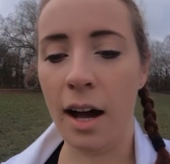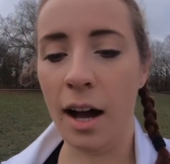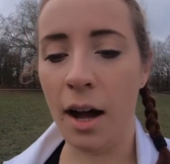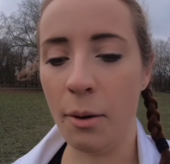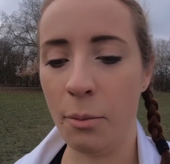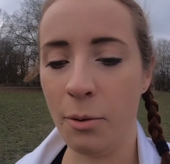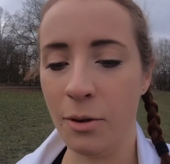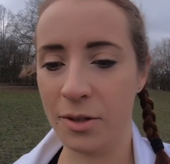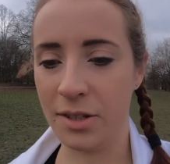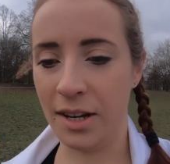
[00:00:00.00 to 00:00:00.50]

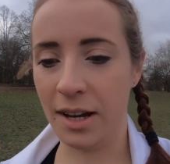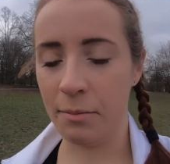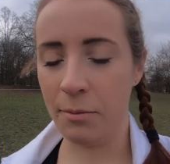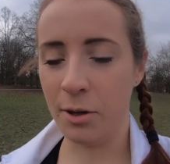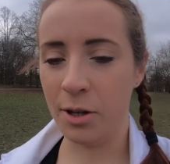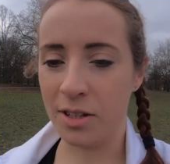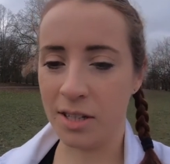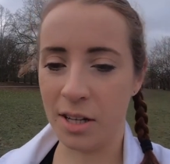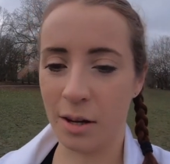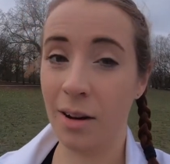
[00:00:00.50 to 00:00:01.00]

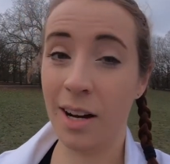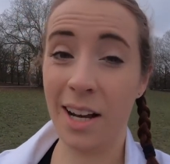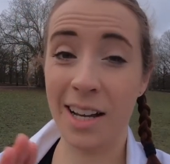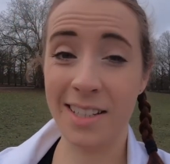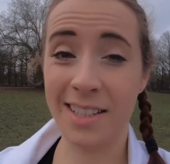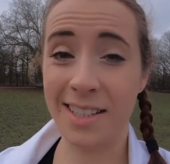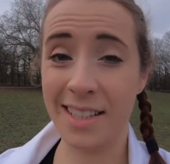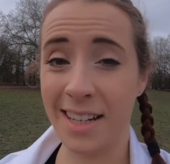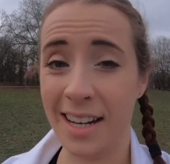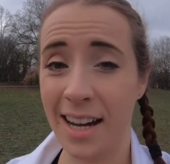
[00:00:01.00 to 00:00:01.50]
so
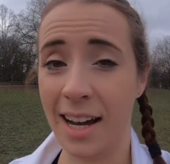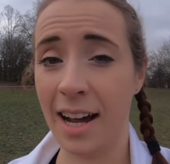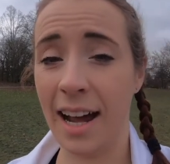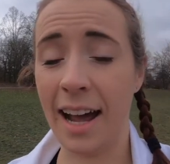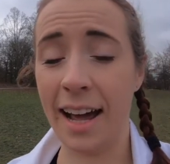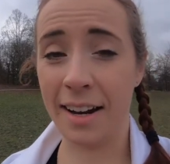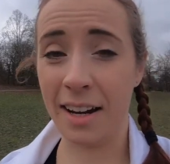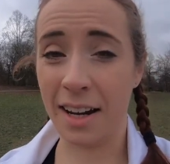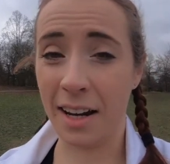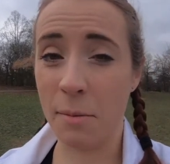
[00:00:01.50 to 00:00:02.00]
last year I
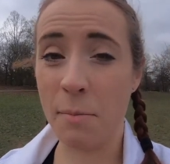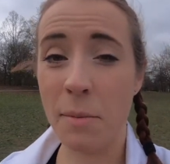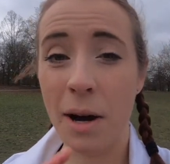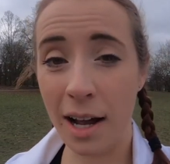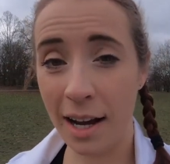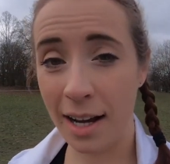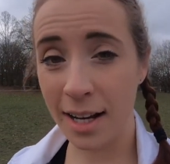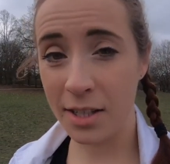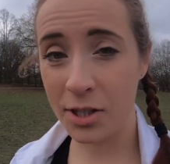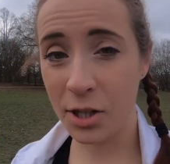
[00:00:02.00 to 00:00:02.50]
had like a
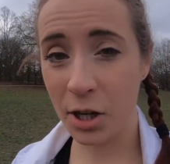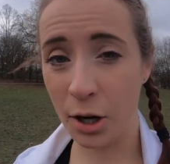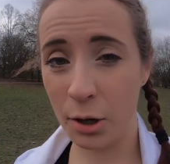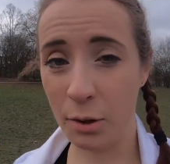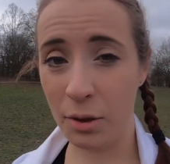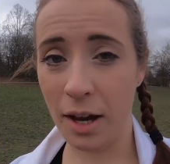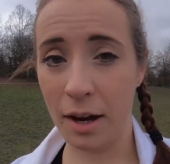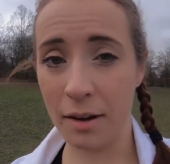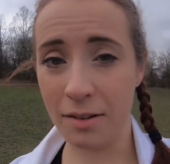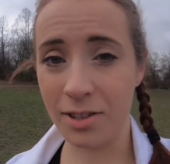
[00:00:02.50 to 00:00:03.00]
mileage
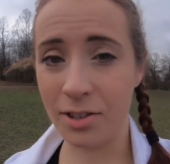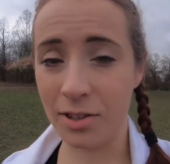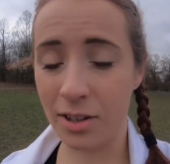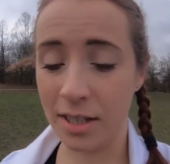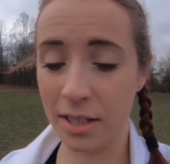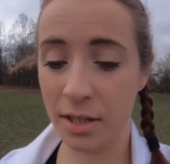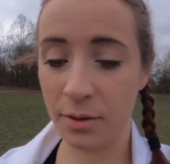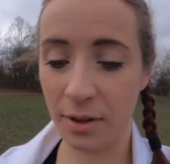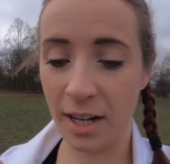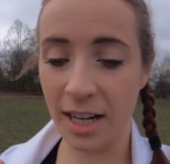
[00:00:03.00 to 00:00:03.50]
goal that I was
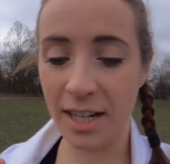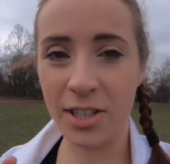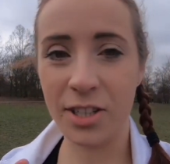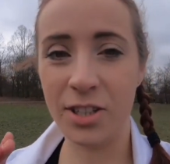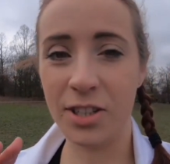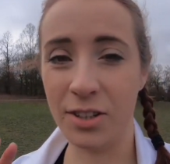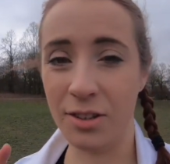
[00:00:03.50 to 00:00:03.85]
trying to reach,